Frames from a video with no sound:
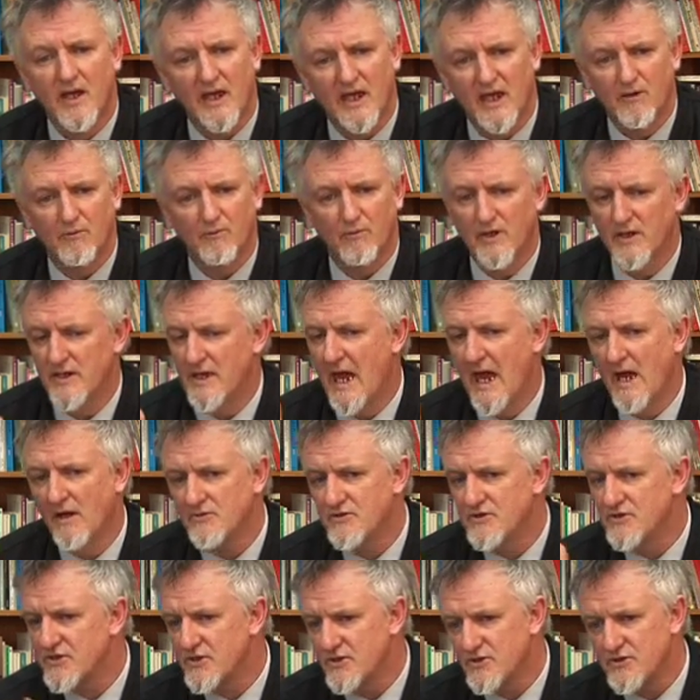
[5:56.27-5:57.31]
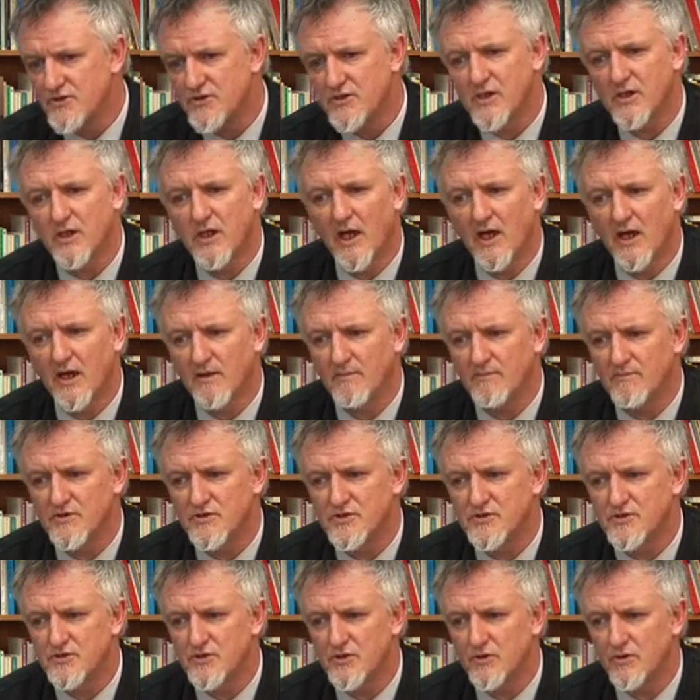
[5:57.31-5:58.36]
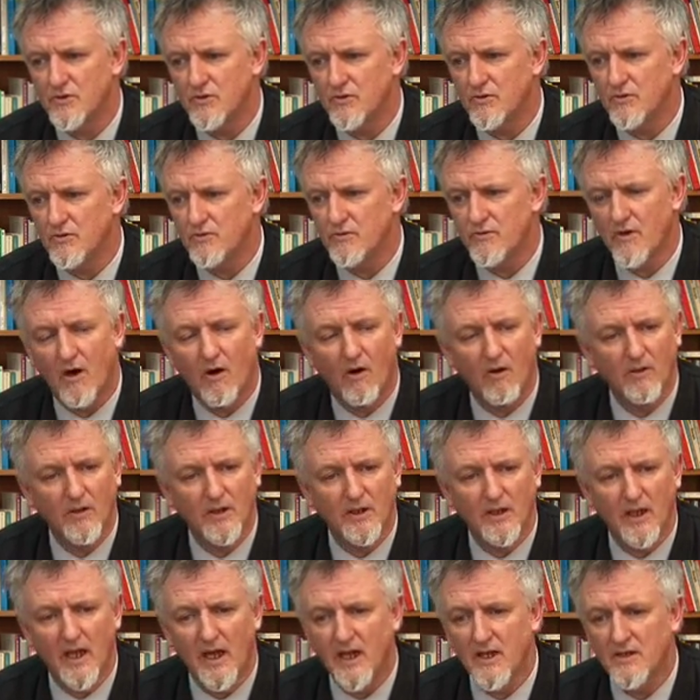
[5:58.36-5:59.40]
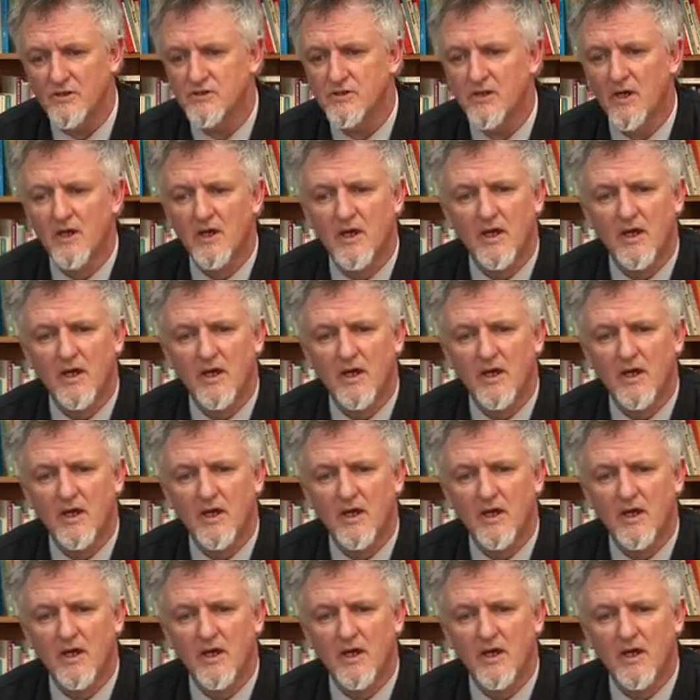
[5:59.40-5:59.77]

It renounces claims to the Holy Land.